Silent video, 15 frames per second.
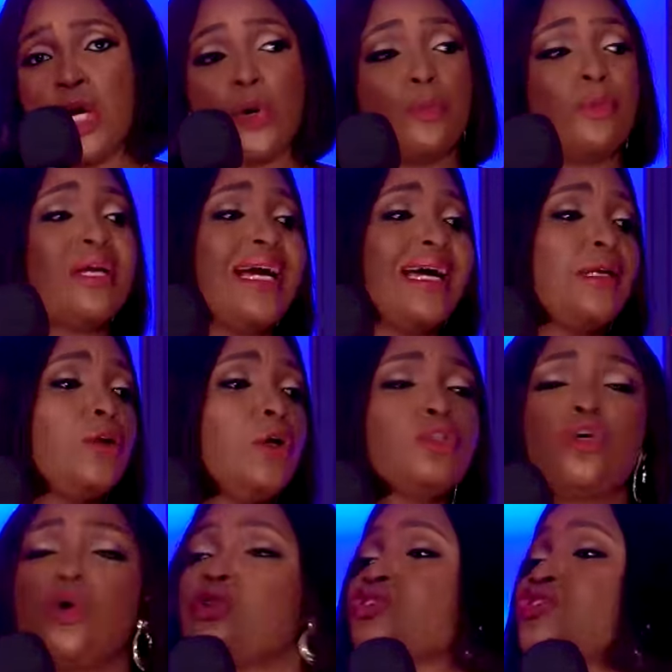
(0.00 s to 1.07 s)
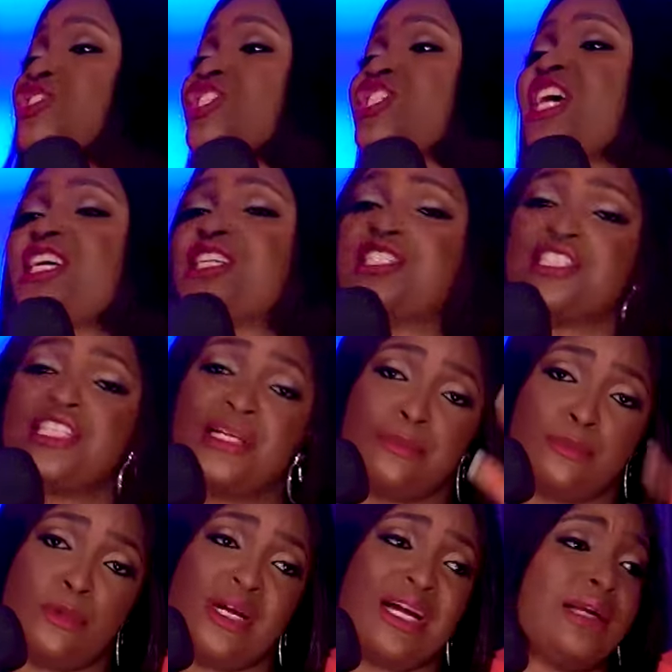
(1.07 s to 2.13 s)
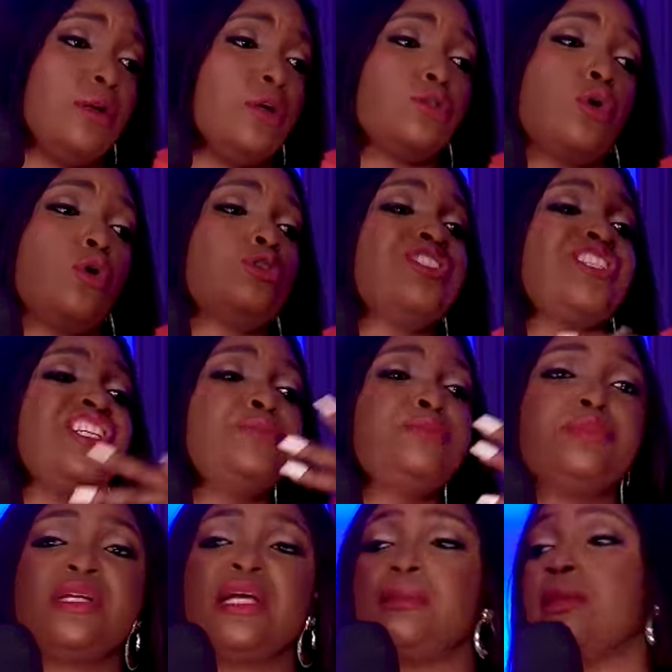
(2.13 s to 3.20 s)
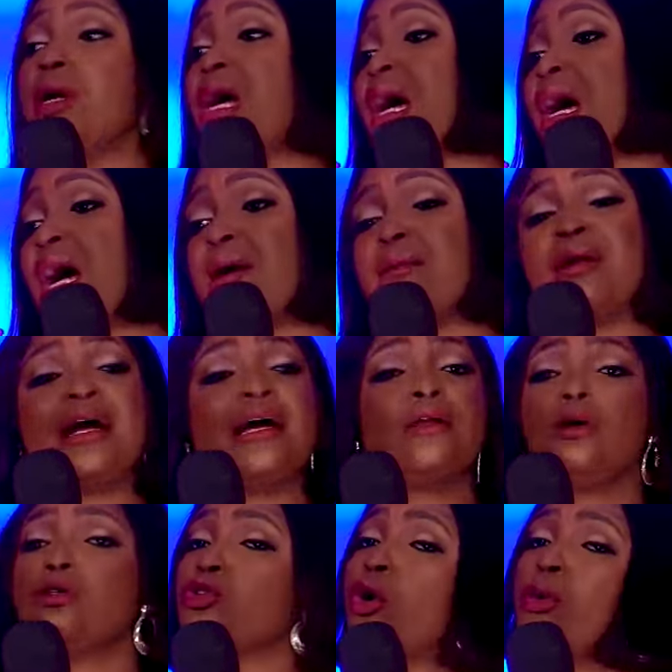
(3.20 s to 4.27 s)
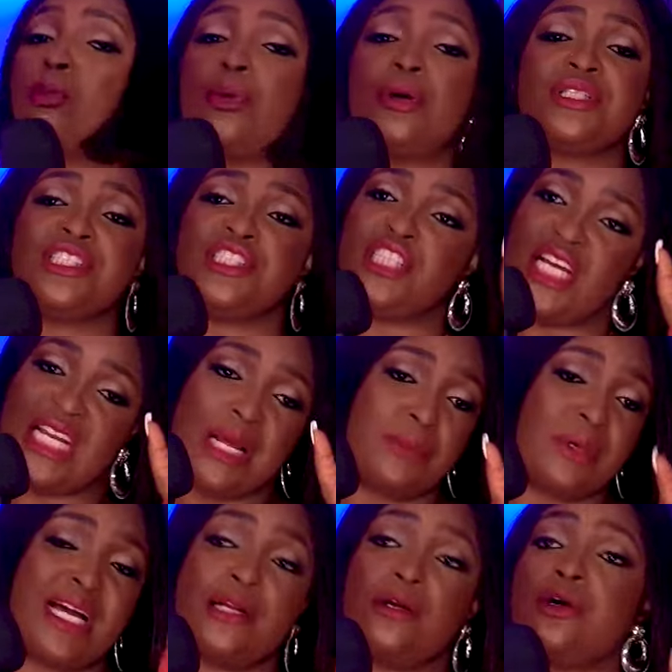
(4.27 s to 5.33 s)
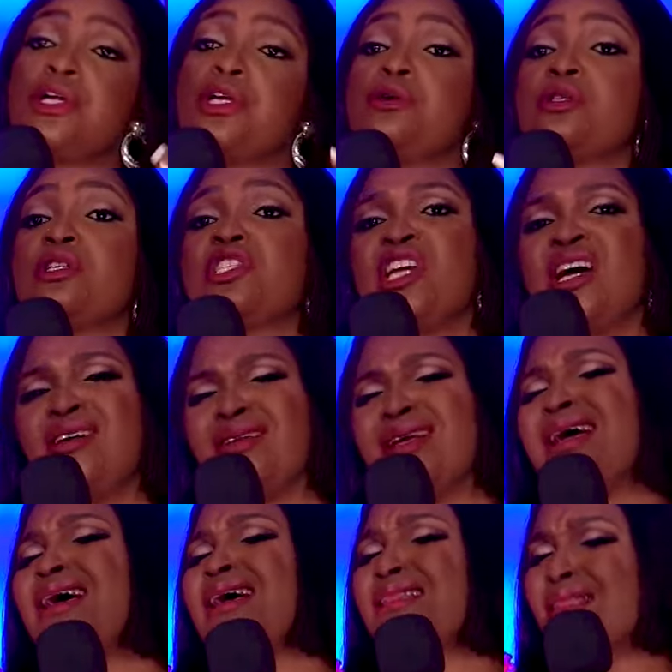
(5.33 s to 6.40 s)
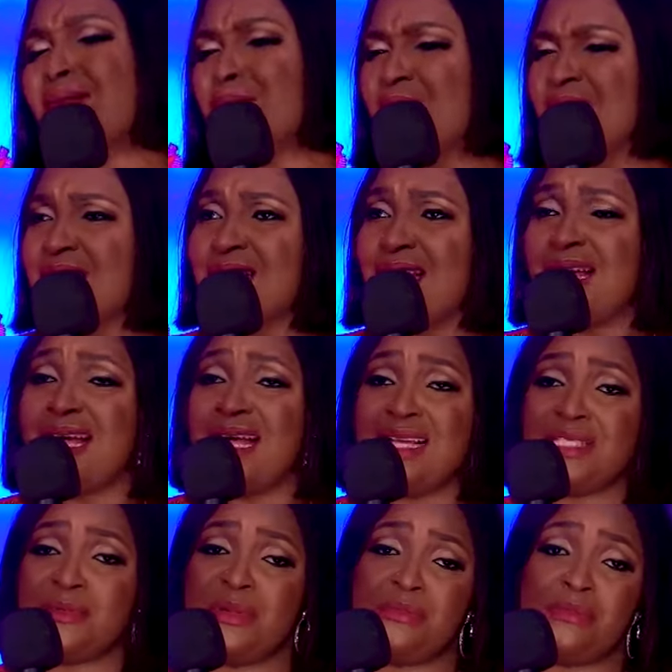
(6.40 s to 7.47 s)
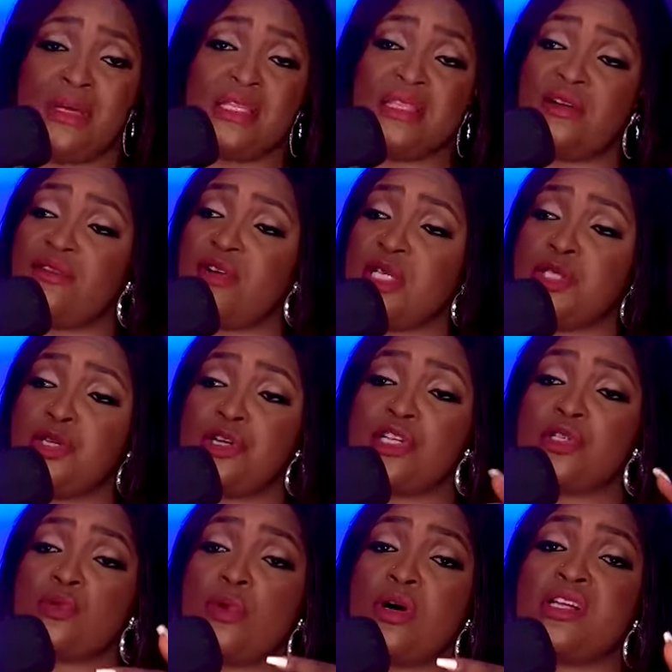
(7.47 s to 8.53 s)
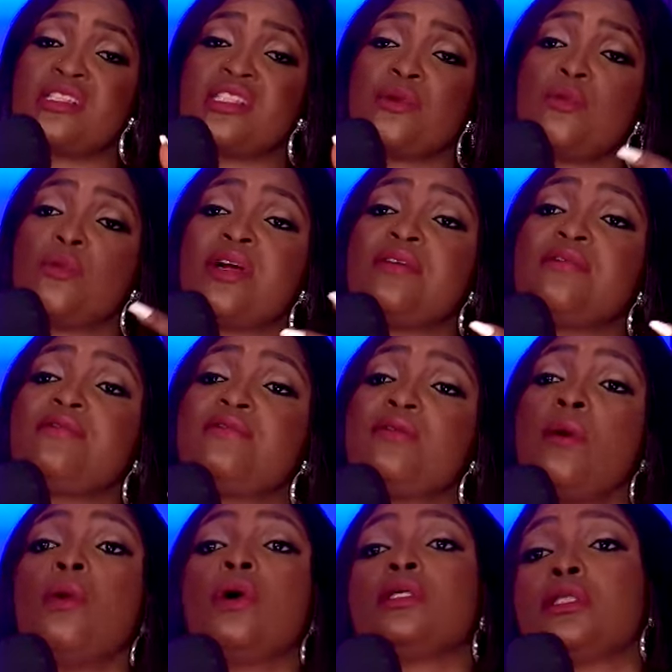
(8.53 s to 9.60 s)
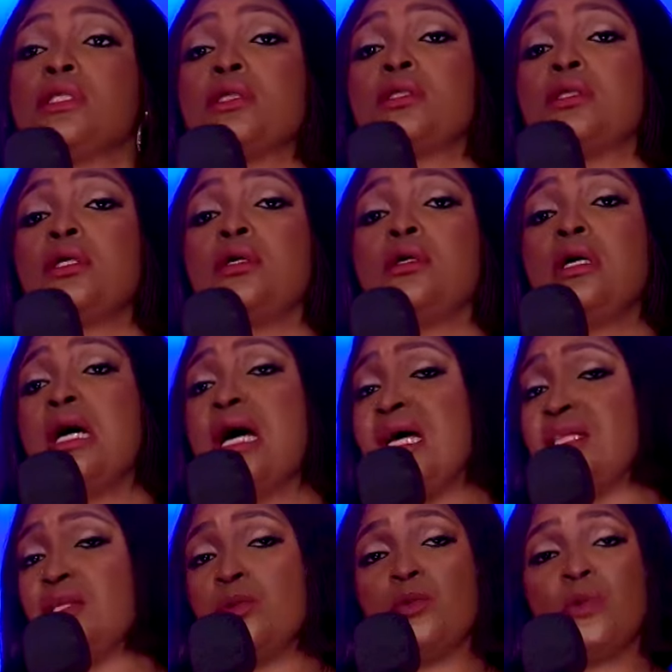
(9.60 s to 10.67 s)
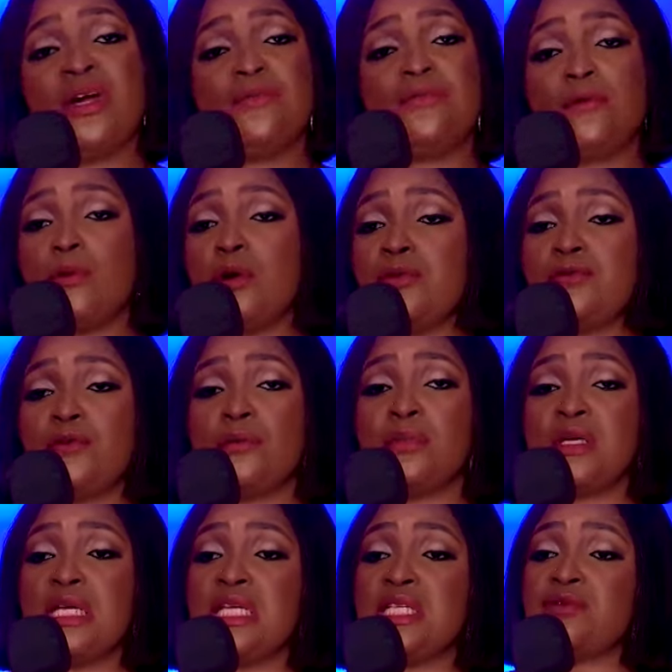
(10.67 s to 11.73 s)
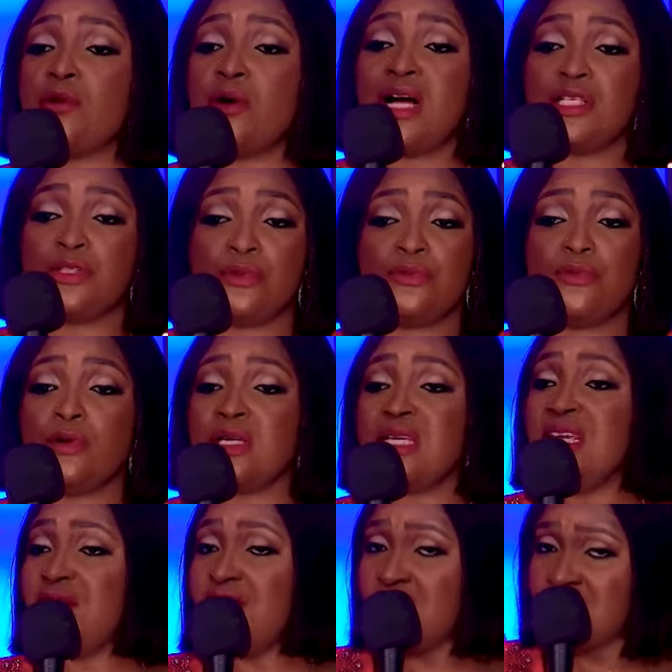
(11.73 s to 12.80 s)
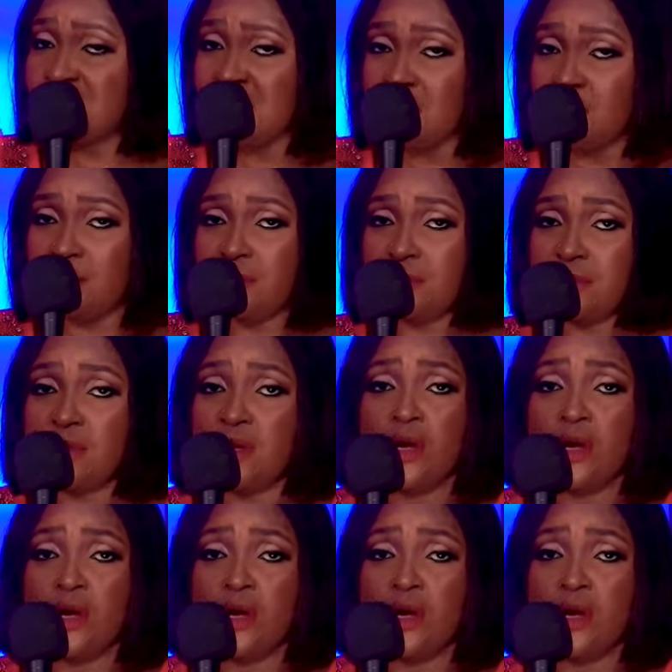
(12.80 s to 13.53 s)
We cannot unsex them, we cannot unsleep them, and we cannot unborn the child, and we cannot kill the child. The mistake has been made. The question is, what is the way forward? And the way forward for me is for her to forgive herself,